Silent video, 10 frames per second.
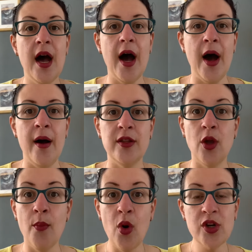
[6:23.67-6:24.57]

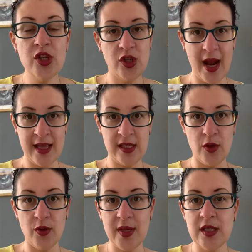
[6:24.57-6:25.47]
The more strands
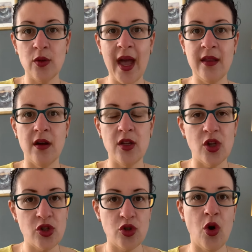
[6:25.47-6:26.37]
you twist together,
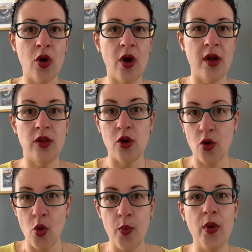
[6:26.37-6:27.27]
the stronger the
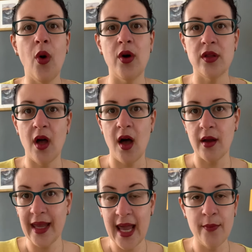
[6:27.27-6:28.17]
rope or
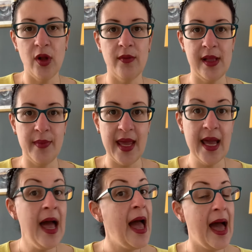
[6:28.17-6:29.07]
the cable will be,